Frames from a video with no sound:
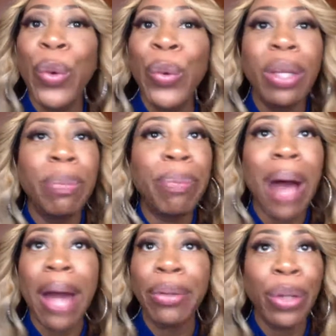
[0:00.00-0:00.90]

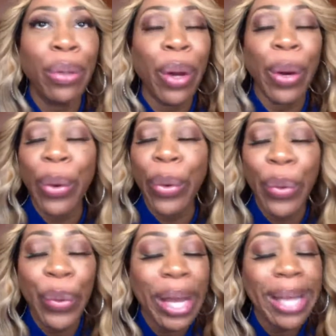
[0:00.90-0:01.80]
the
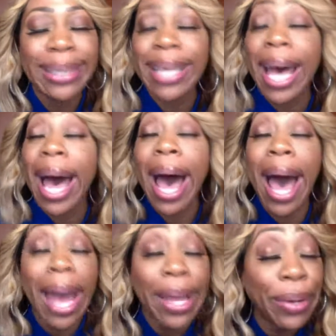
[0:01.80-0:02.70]
whole
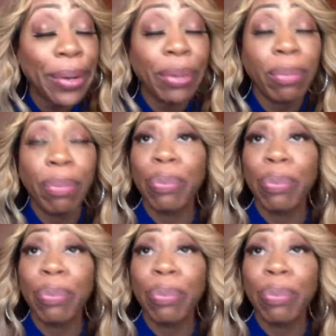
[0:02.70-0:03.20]
entire,